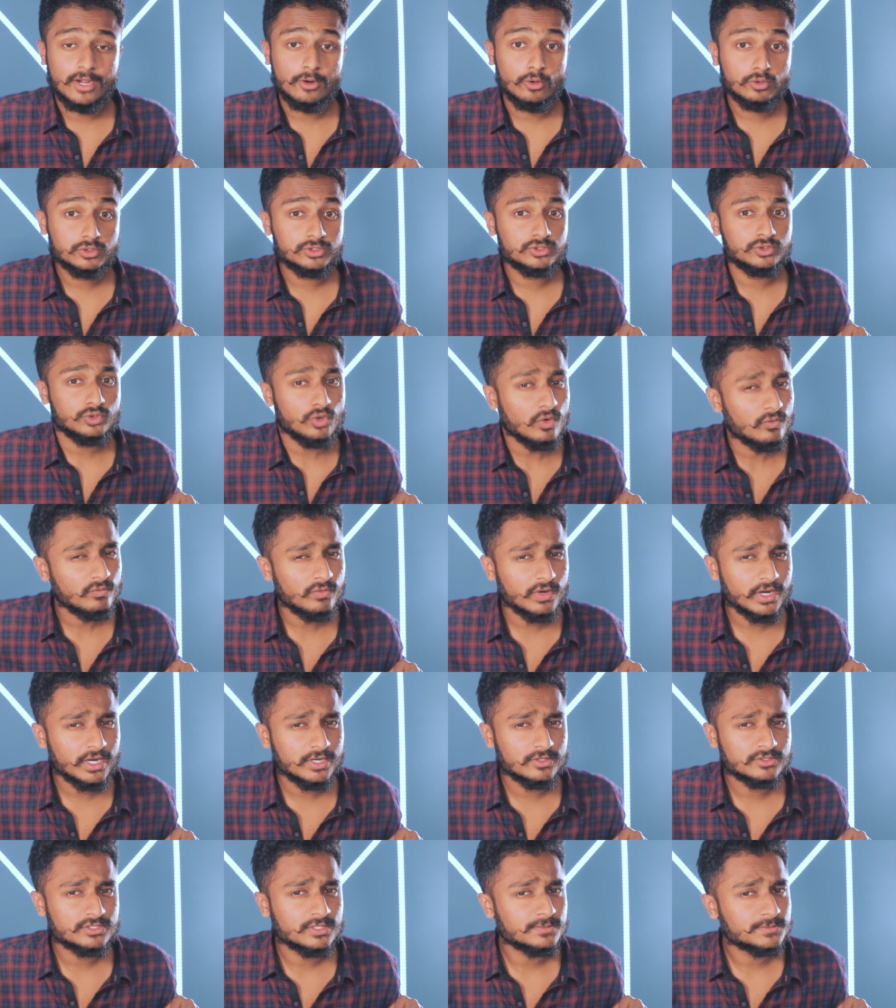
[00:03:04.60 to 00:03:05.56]
And also don't
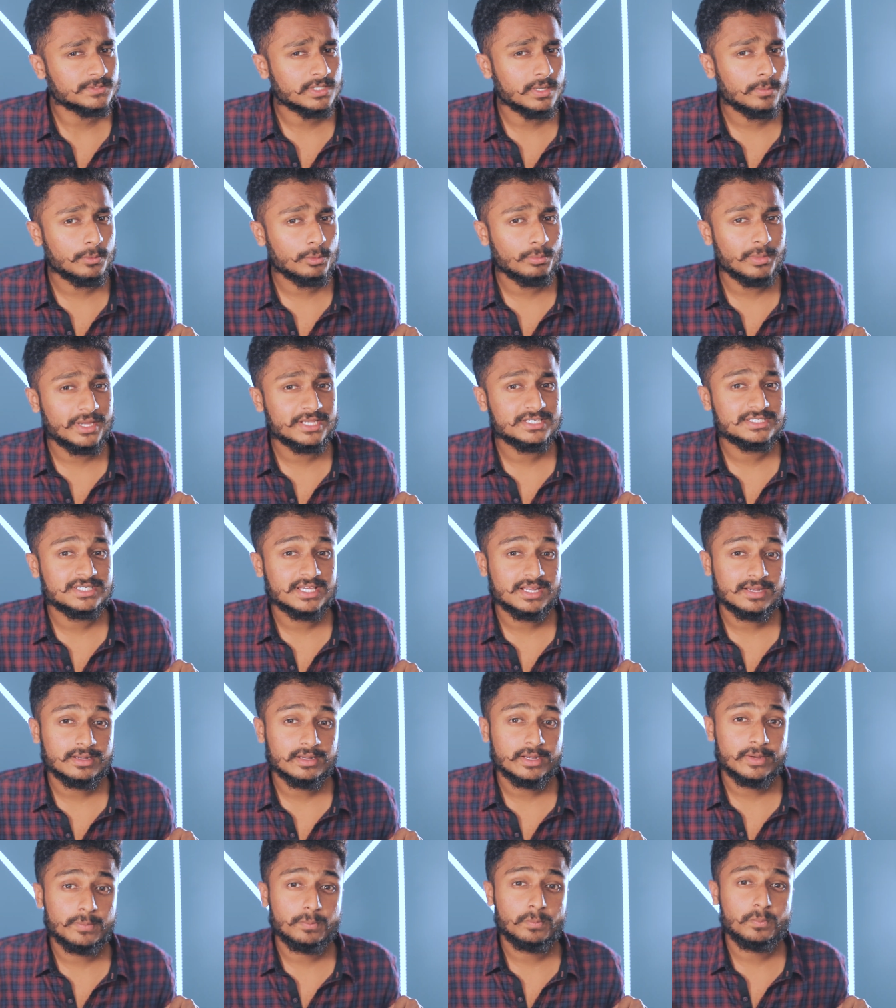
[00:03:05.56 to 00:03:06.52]
forget to subscribe to my
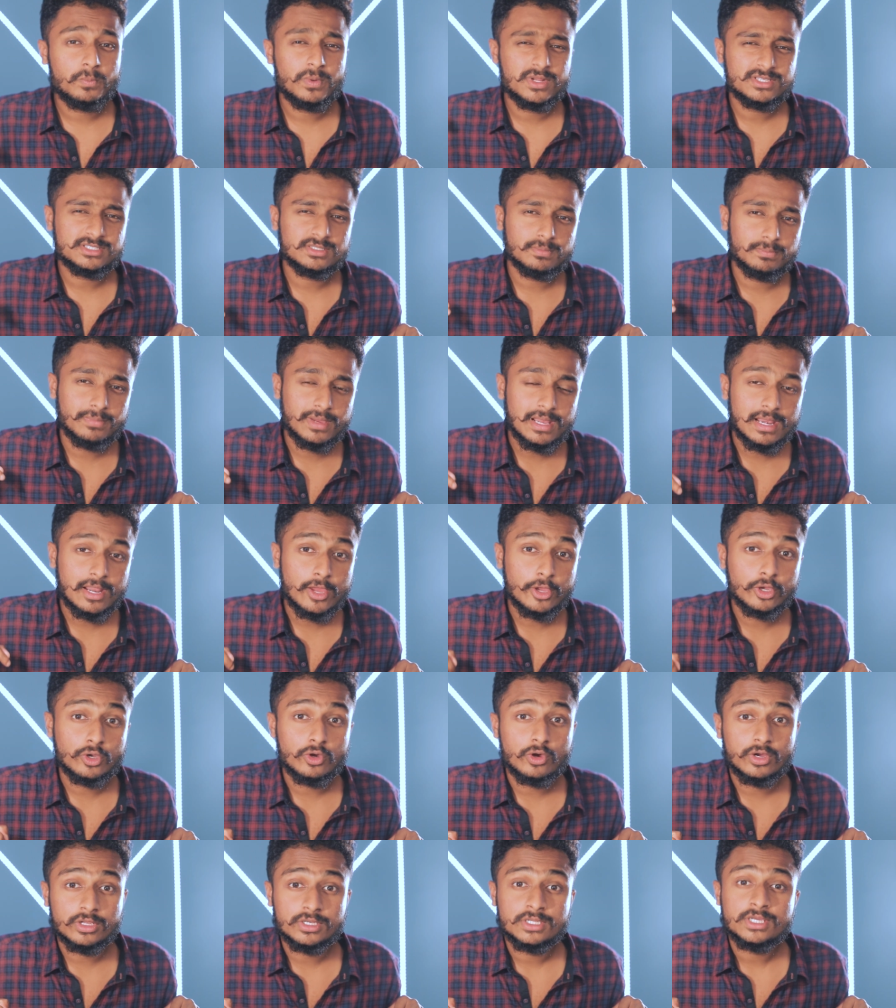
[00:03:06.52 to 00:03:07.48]
channel and press the bell
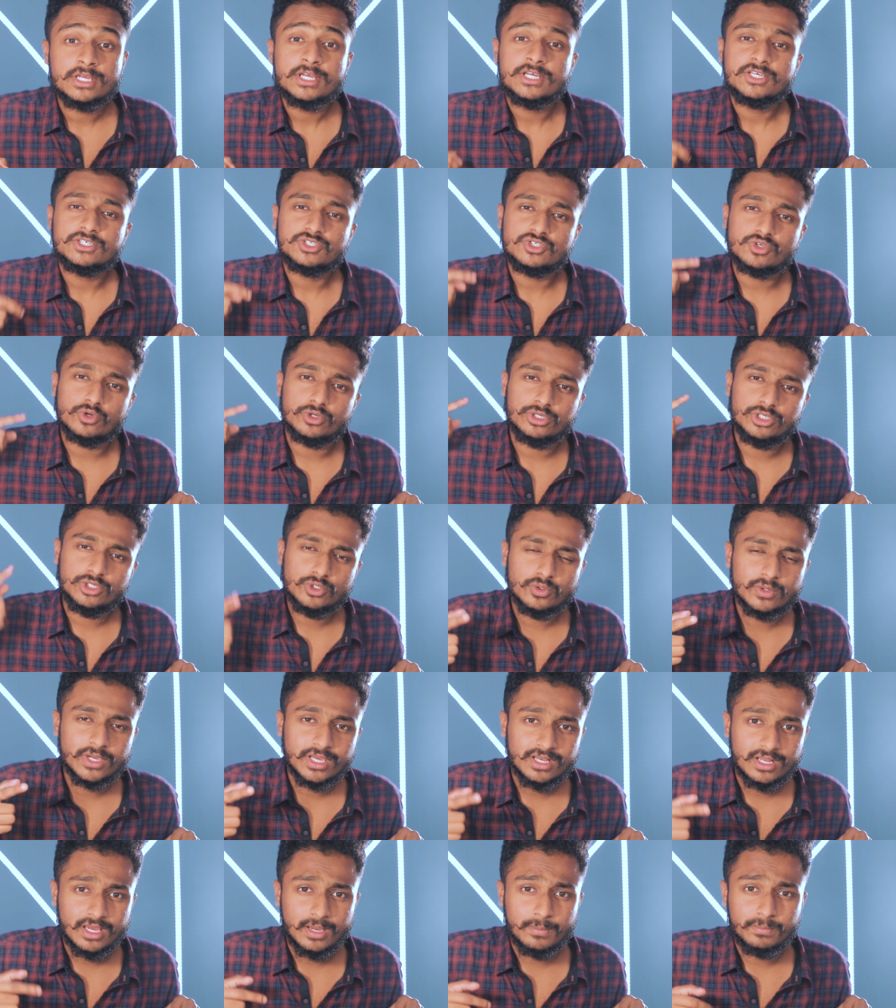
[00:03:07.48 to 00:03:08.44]
icon so you
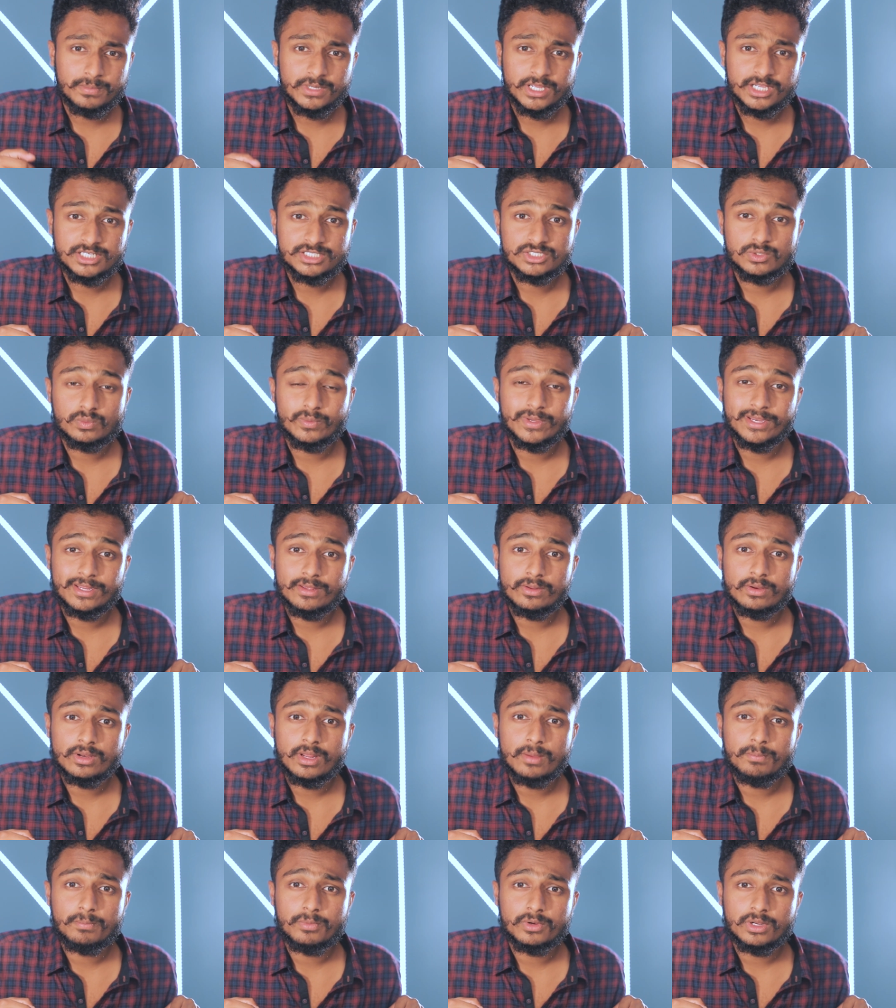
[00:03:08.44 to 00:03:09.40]
get updates
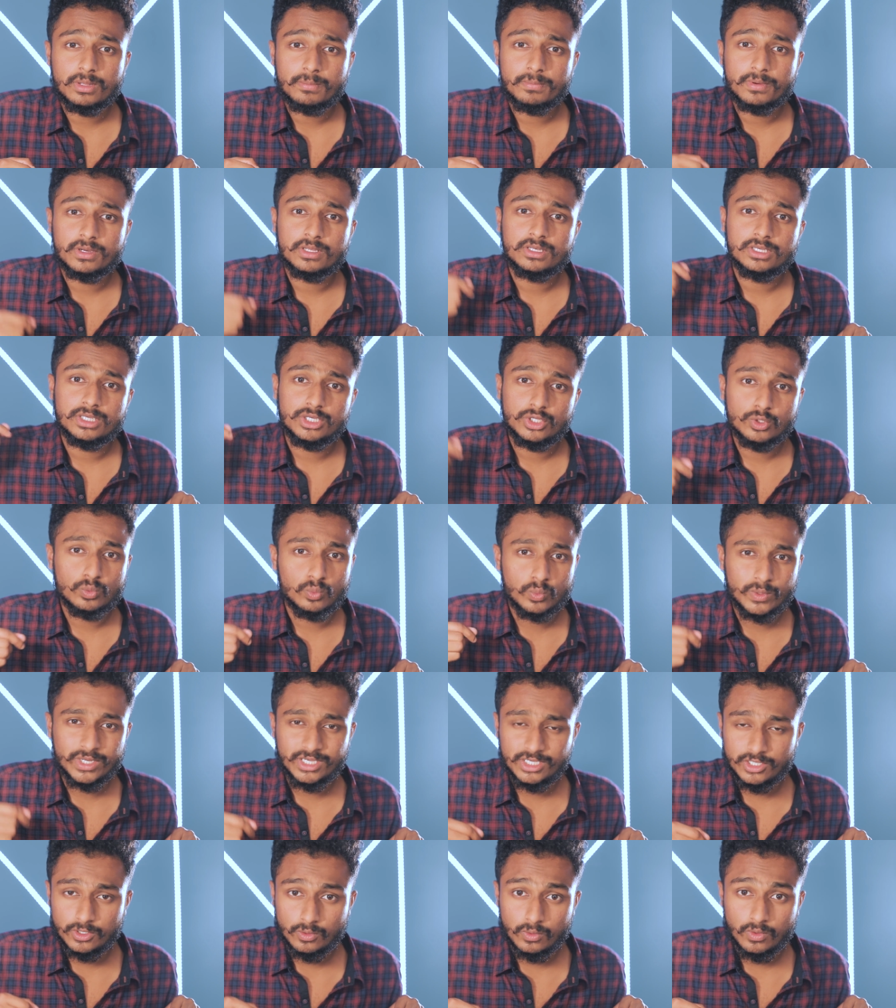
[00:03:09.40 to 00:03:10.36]
whenever I put up a new
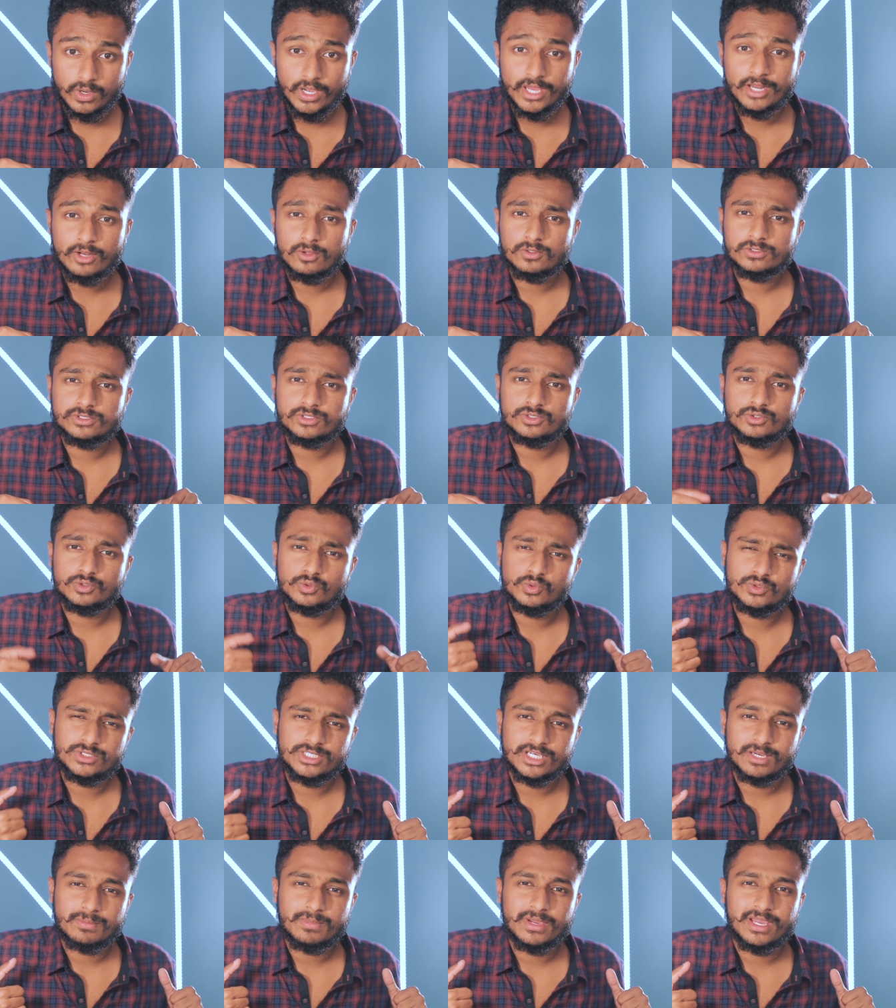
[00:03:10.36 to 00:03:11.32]
video. And also
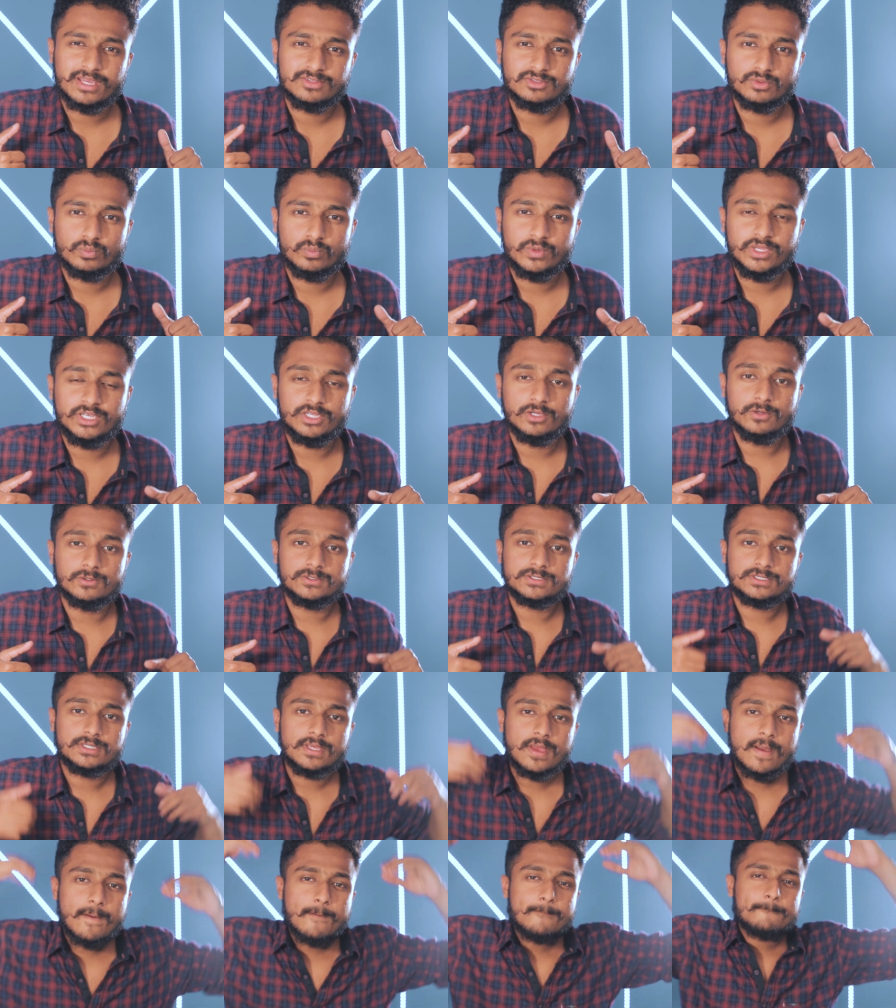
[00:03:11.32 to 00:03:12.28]
do check my other
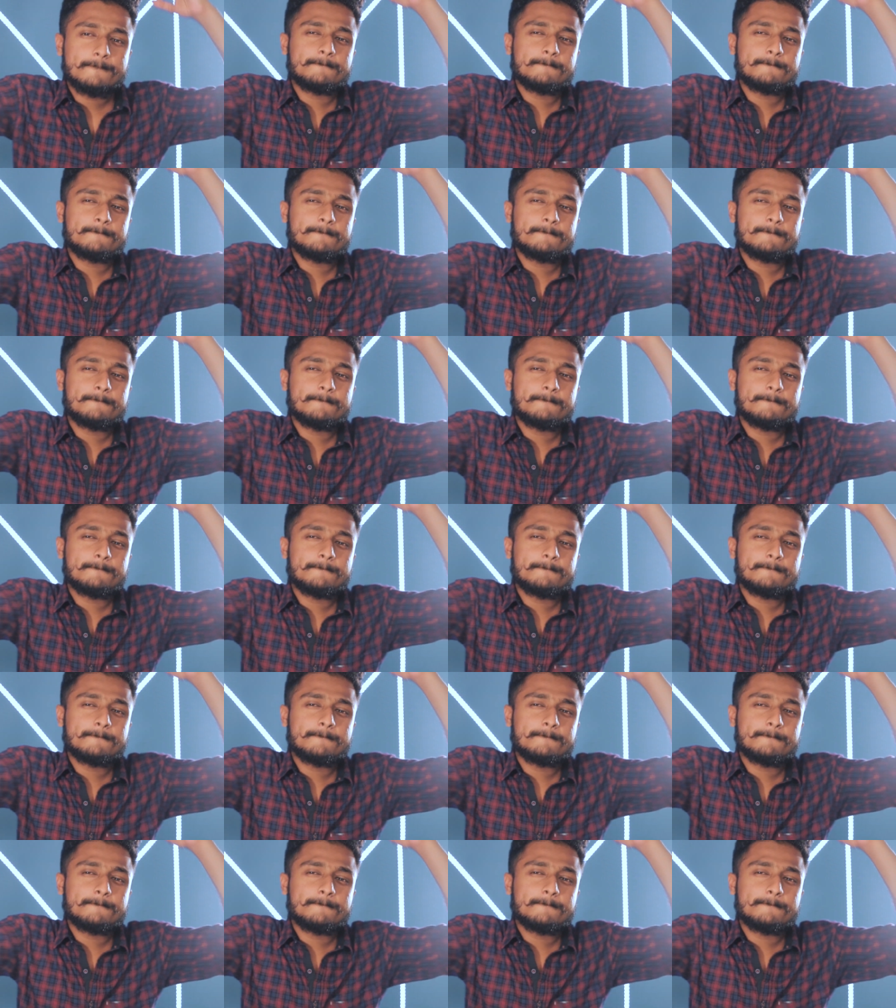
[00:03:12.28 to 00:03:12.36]
videos.